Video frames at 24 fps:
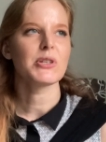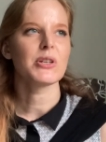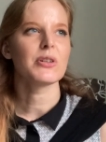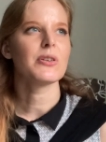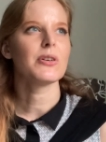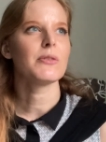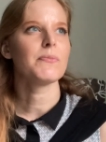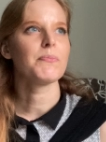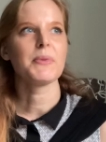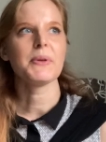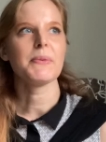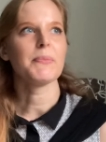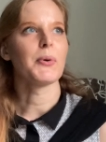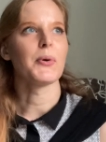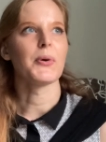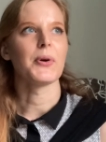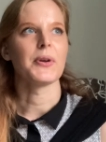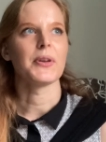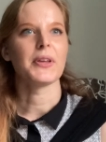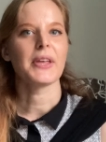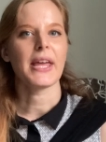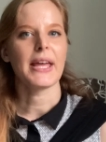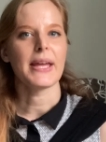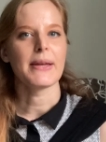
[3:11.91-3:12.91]
It could be
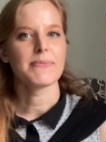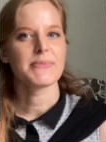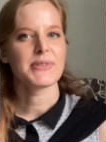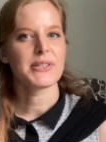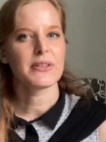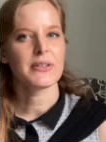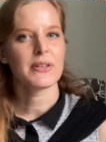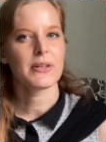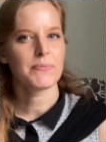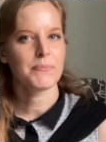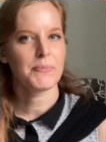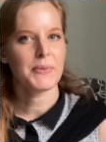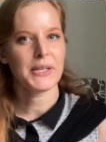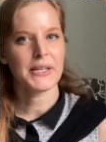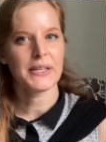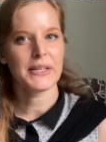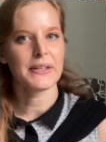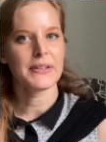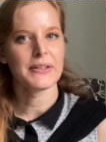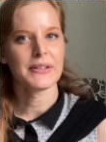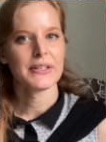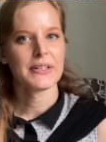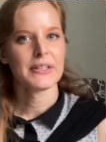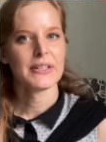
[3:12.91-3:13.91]
board games. It could be